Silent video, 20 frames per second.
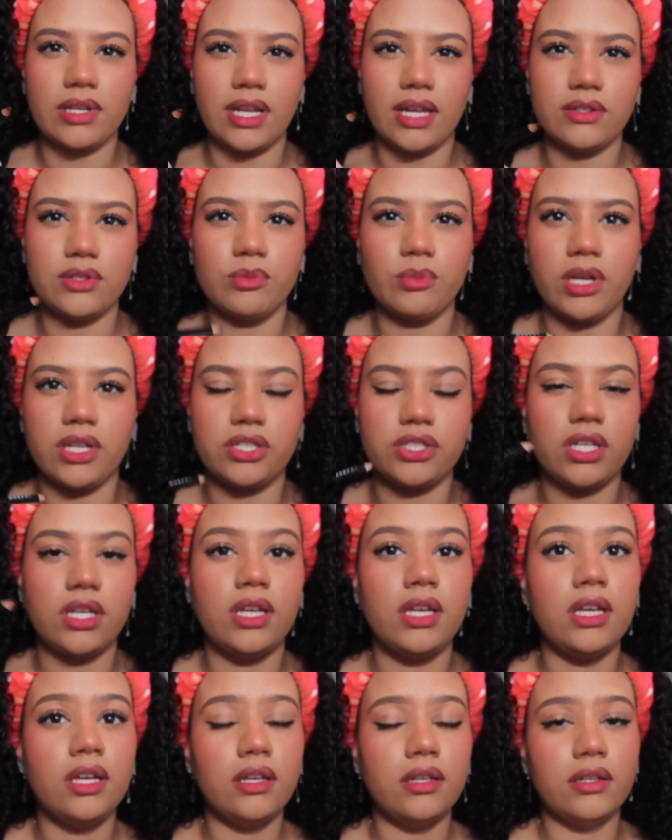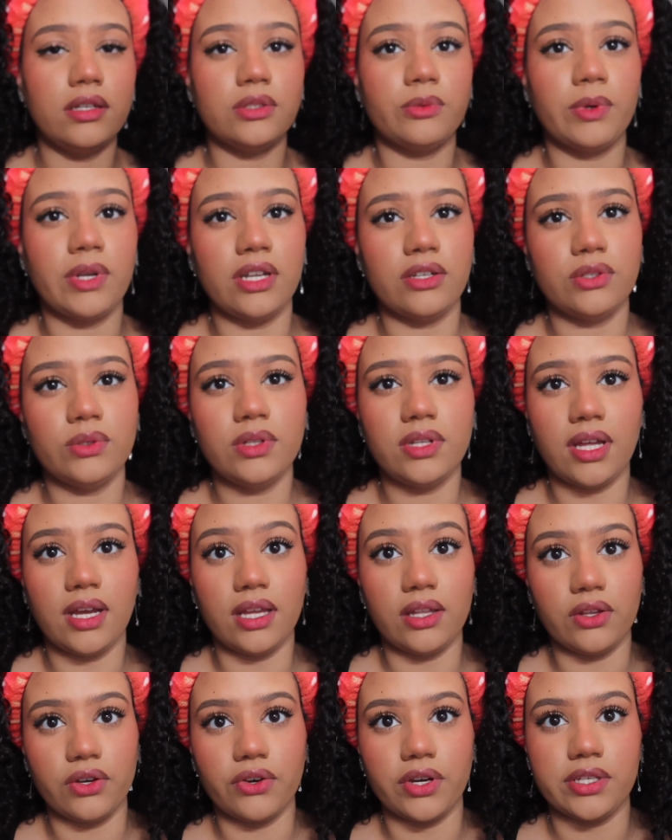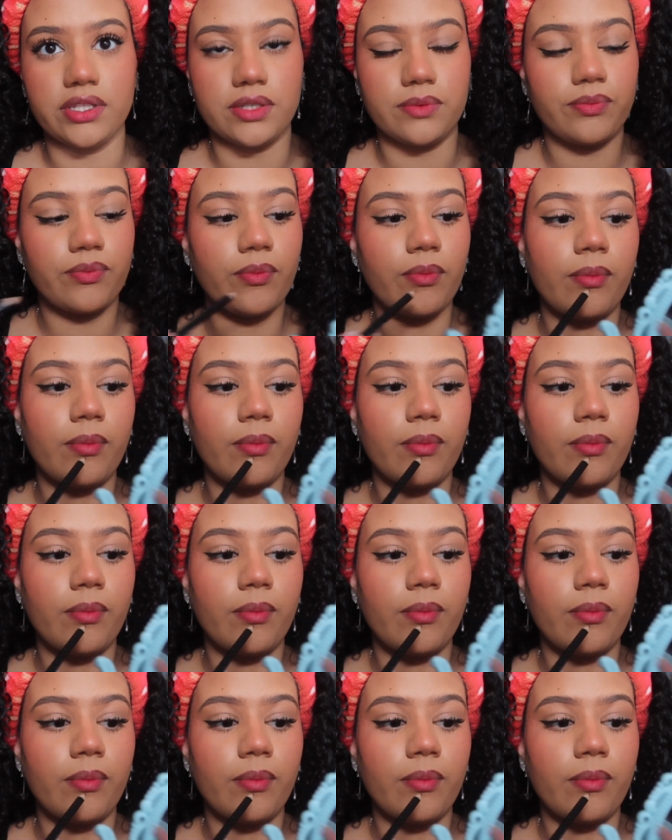not too much, because when I do a lot I look crazy.